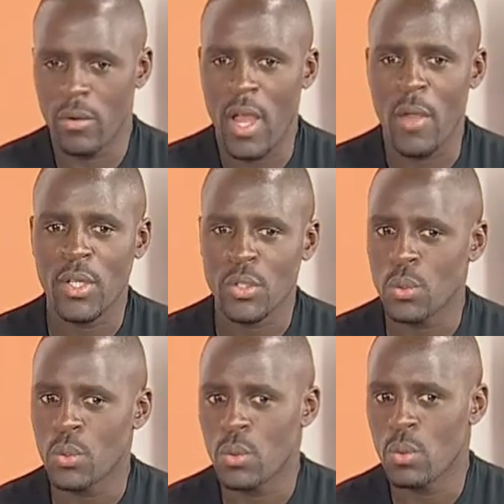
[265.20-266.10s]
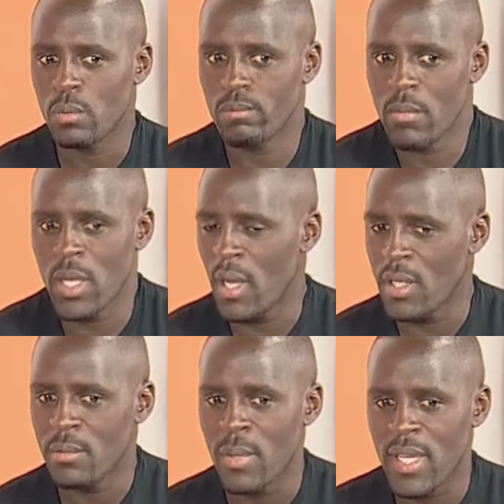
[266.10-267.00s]
I want to
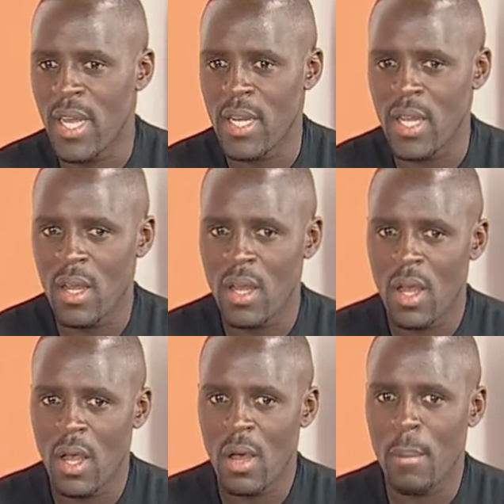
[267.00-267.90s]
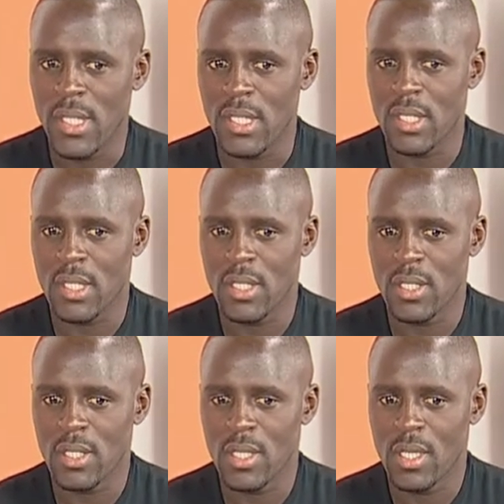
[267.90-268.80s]
enhance my career, but
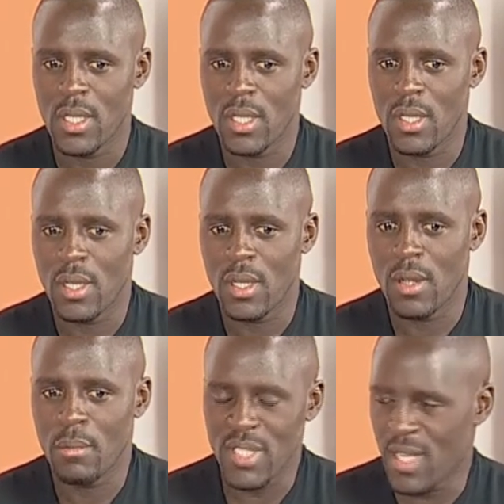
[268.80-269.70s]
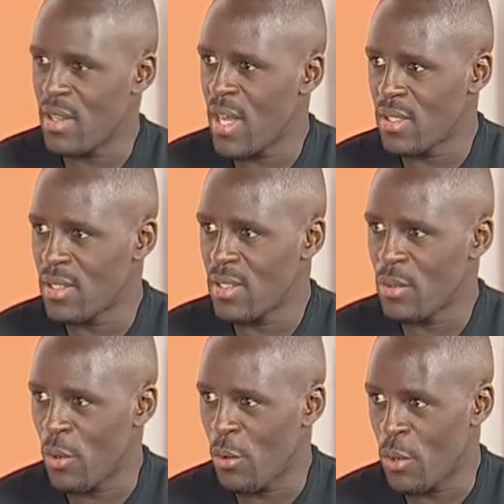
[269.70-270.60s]
beside that,
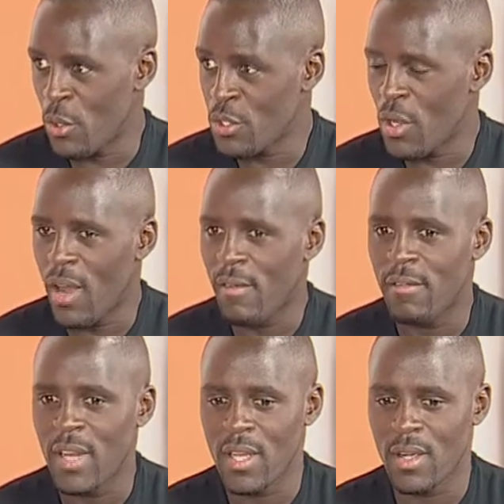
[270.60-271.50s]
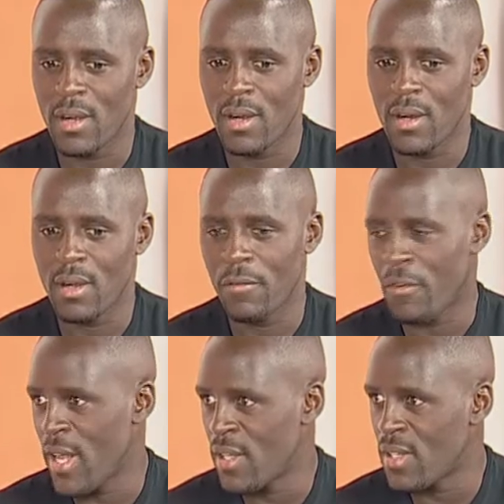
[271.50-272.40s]
we also have like
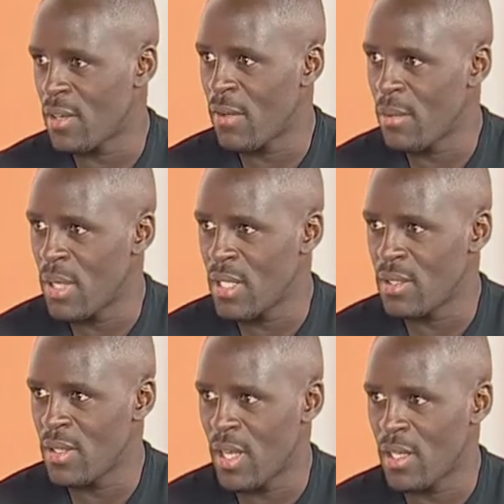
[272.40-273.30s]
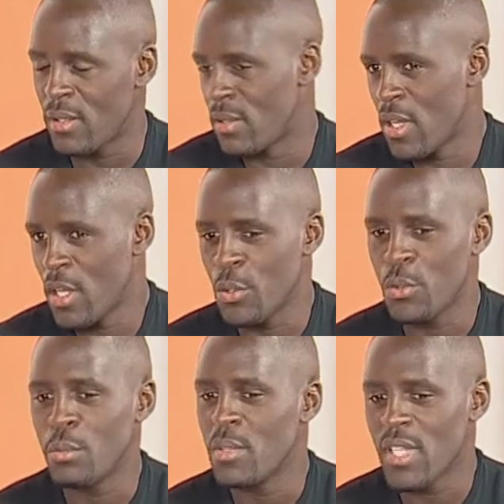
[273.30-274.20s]
friends and families, and you
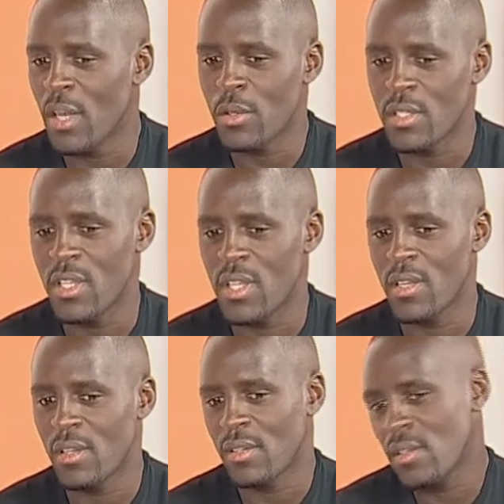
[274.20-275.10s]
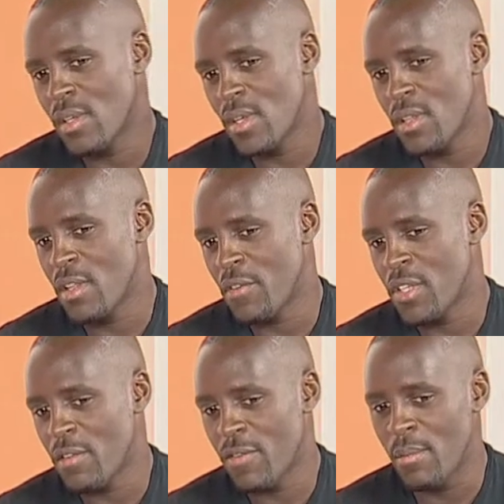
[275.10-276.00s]
do miss a lot the friends
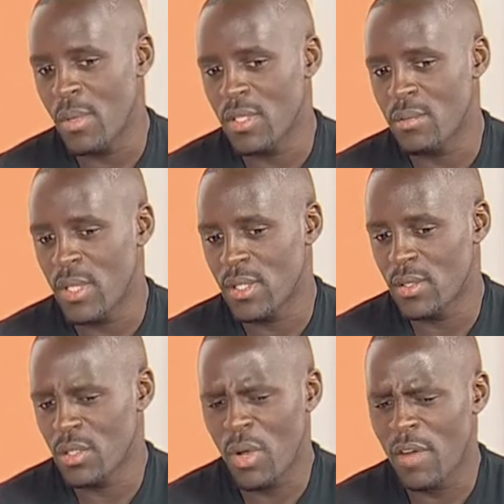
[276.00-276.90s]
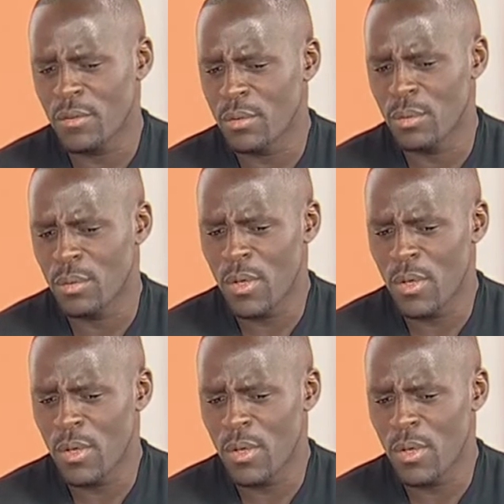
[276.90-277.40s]
and families, but you have to